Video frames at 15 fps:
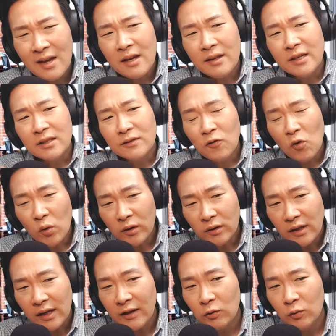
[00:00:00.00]
These foreign
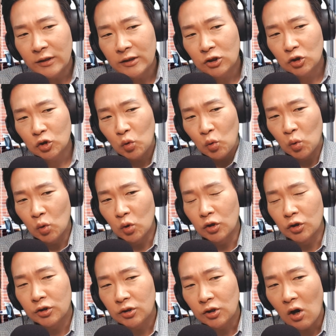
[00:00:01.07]
language
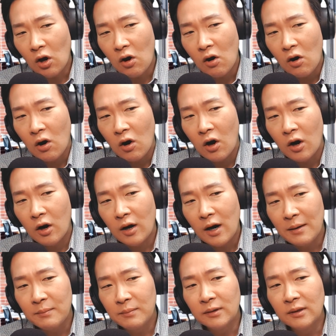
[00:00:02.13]
schools are,
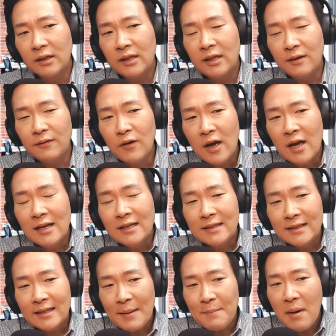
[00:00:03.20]
I believe,
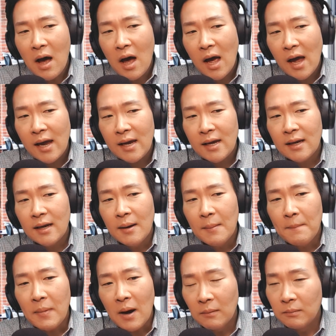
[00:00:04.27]

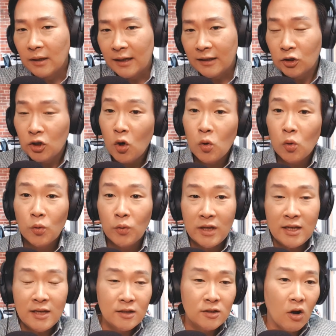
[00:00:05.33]
semi-public. So
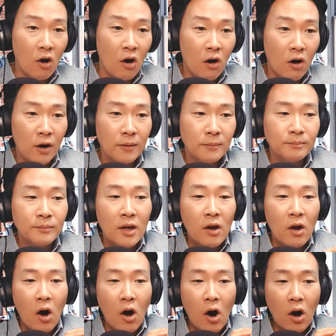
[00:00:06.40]
these are
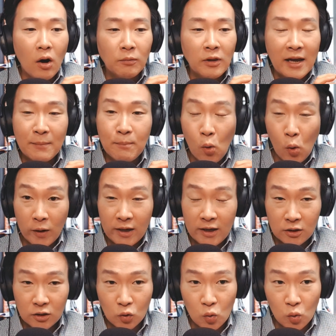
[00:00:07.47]
like
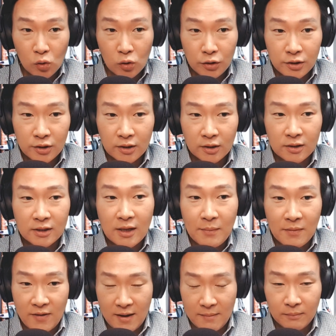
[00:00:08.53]
boarding schools,
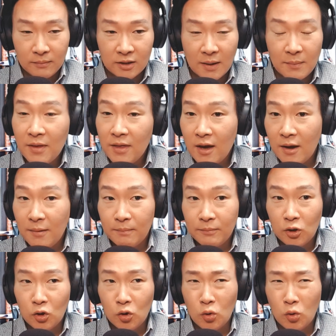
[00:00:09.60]
some of them
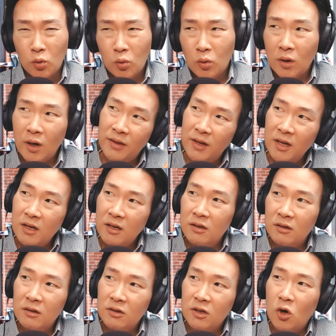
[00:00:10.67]
you, I think,
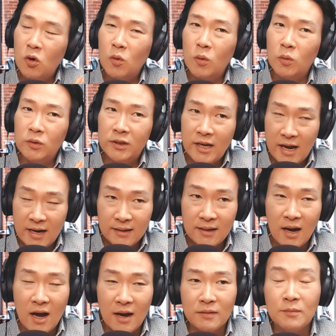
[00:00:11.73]
go
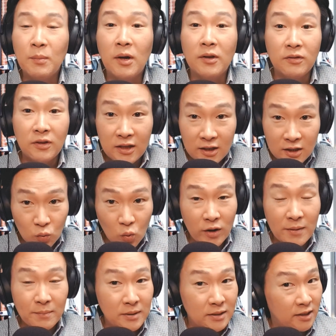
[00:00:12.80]
daytimes, but this one
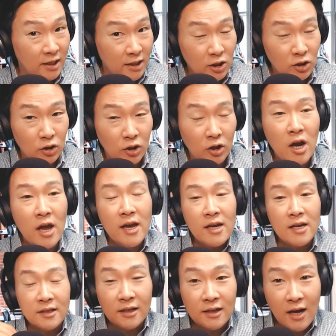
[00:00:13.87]
in particular
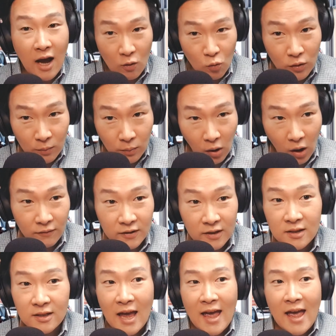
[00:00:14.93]
is Gangwon
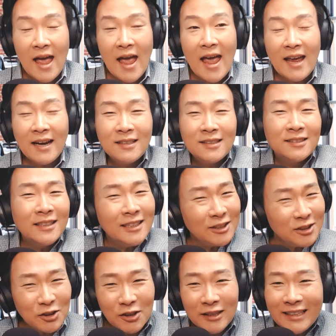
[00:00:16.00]
province, and
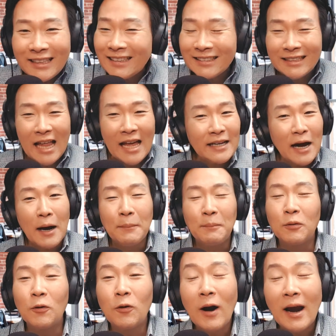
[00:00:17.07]
essentially it's like a
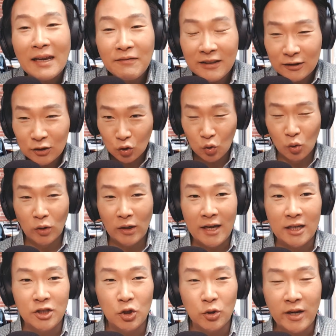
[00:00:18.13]
private school
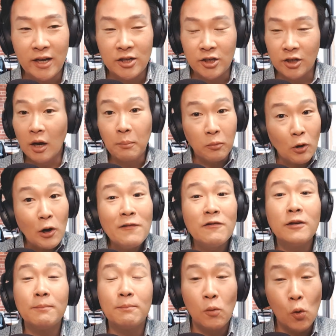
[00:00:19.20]
education, a
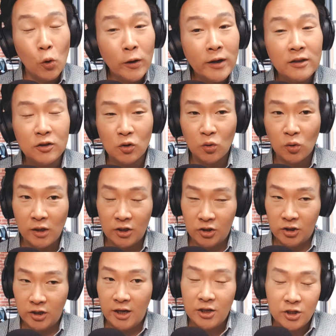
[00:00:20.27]
private boarding school
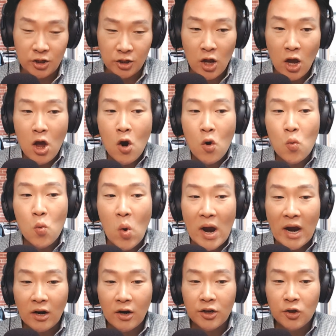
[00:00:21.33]
education,
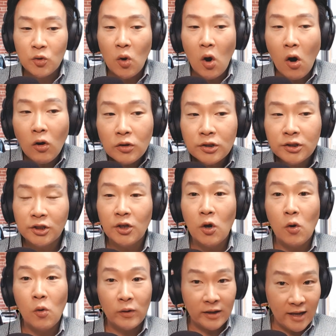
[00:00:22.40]
where you
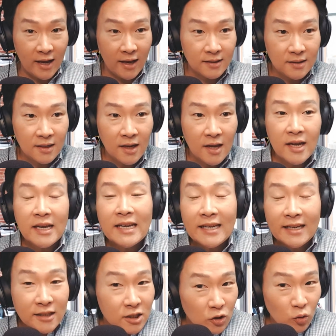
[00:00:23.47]
also get
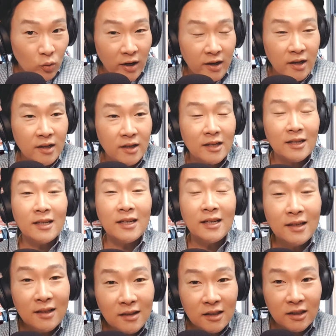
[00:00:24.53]
integrated
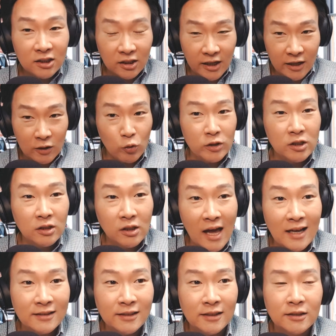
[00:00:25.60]
English language
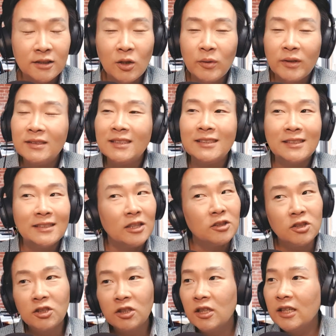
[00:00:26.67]
classes. So it's
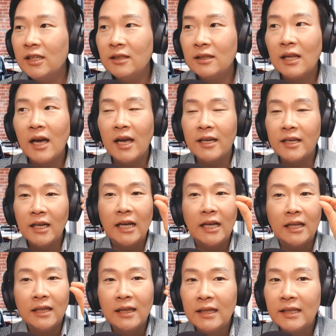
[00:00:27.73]
essentially like
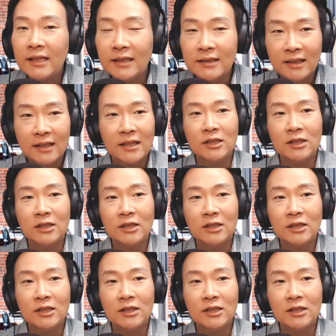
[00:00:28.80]
elite.